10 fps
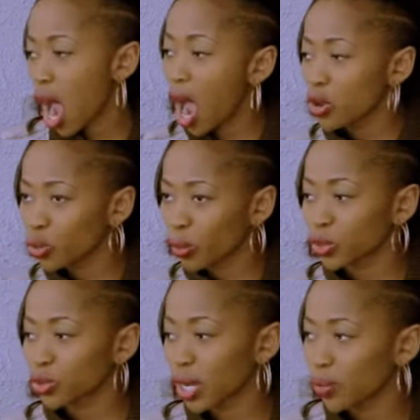how you want
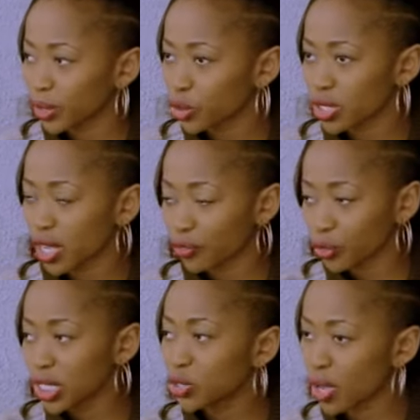to direct yourself,
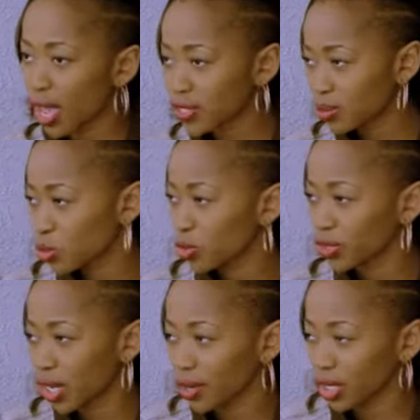you need to have some sort of
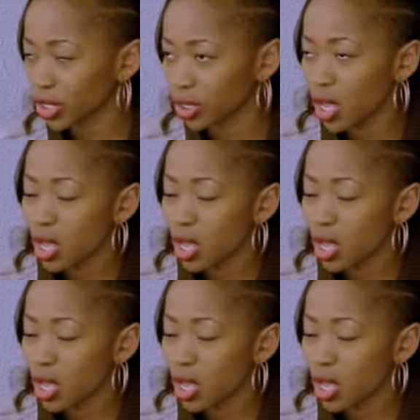direction.